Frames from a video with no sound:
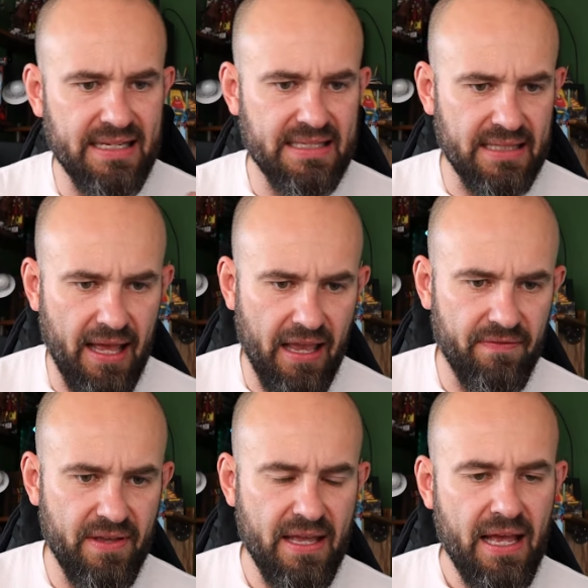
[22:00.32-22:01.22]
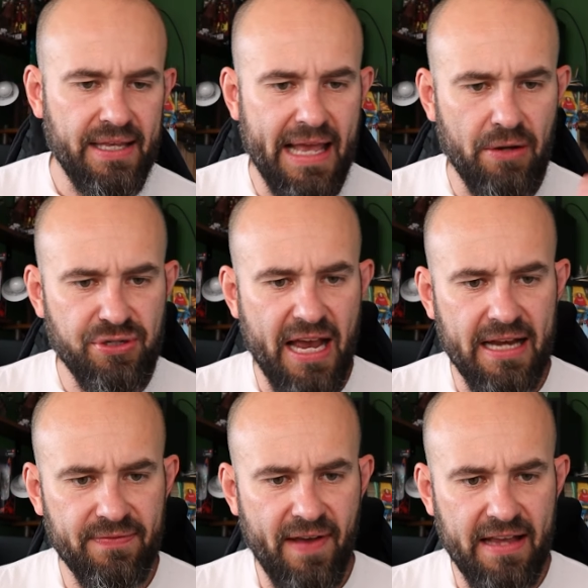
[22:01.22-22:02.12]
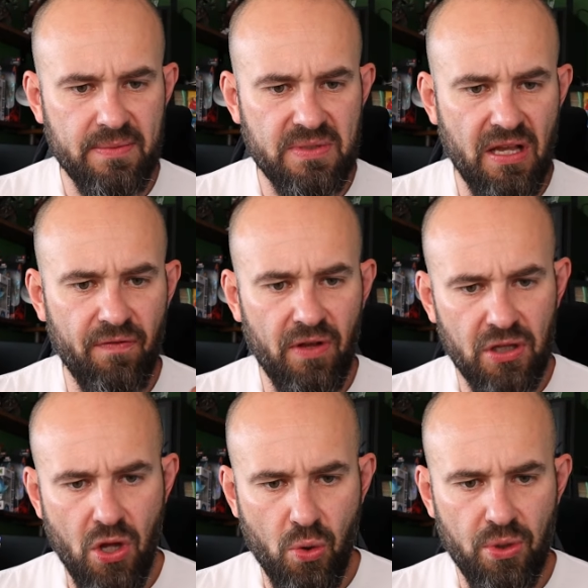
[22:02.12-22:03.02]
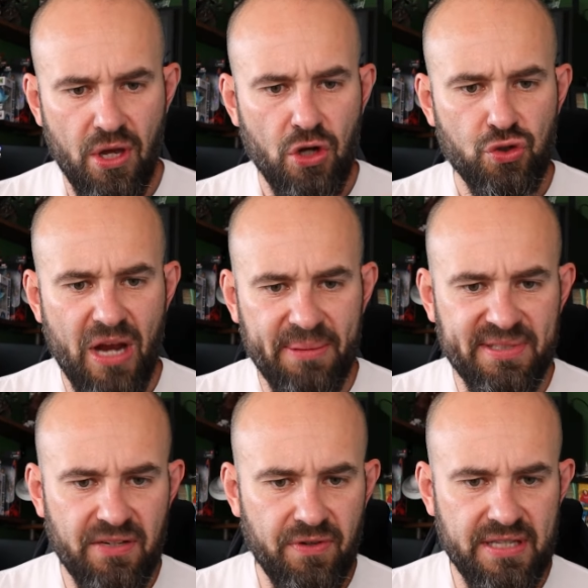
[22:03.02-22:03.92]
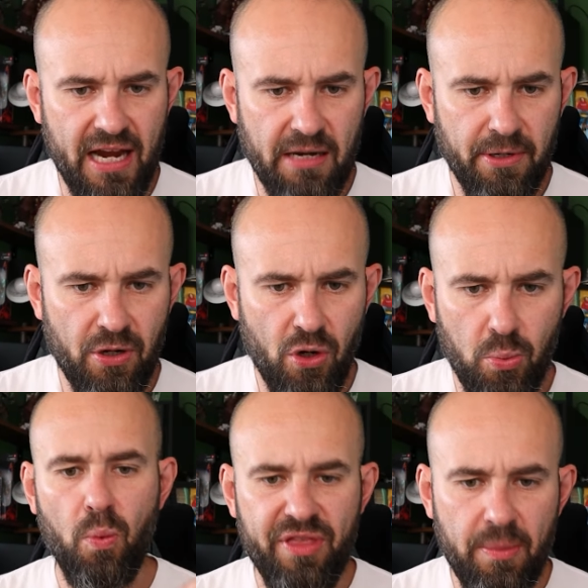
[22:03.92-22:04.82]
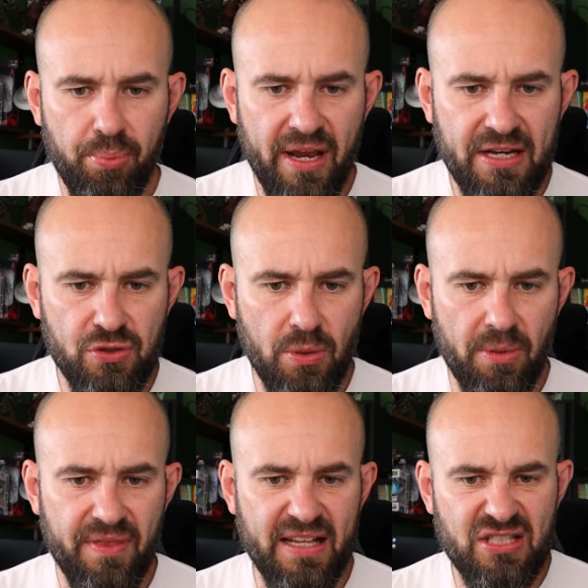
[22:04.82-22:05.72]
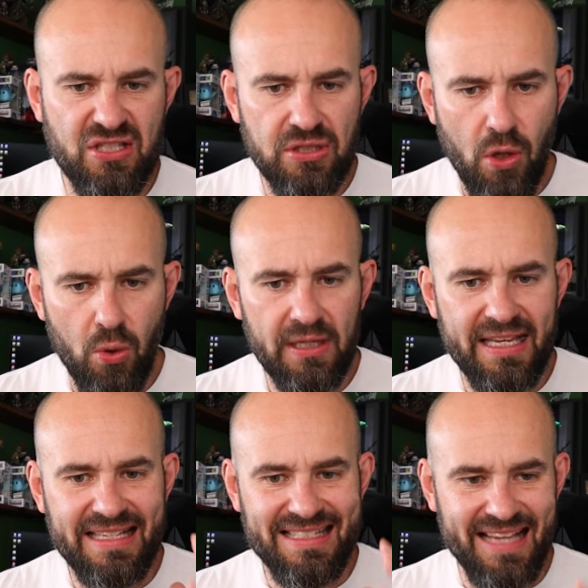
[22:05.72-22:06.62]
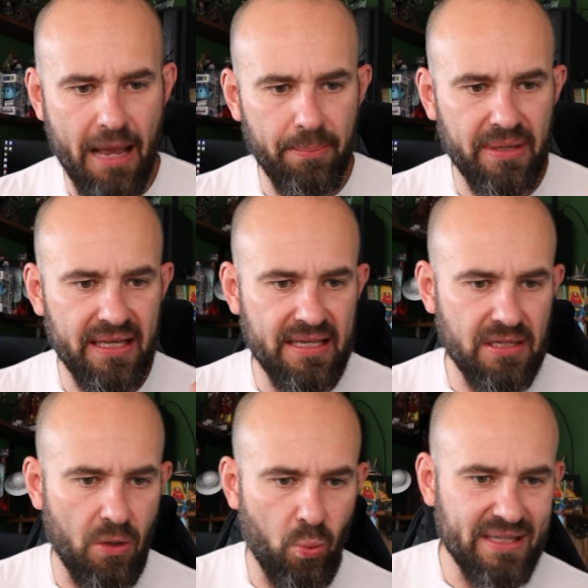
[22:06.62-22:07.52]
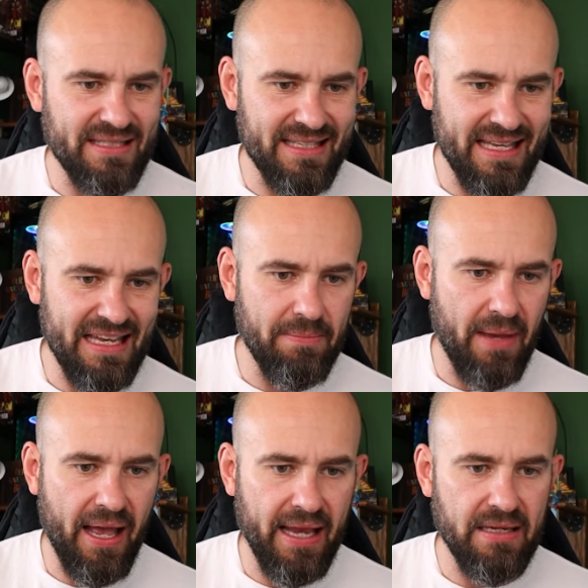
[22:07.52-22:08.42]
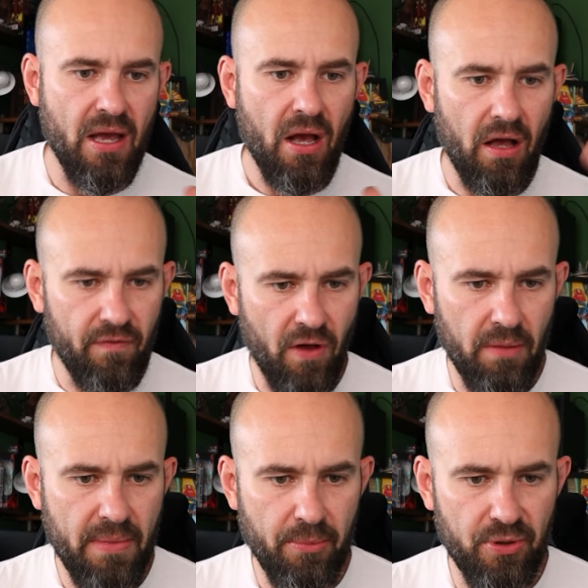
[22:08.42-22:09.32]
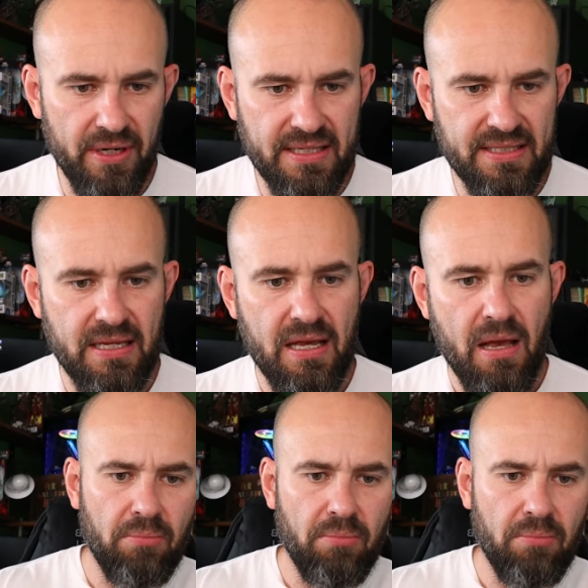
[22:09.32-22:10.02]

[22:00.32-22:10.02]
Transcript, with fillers: in his life. Now Jax finds himself alone, trapped in a retirement home with a brain tumor that's slowly sapping his once keen mind of all memories.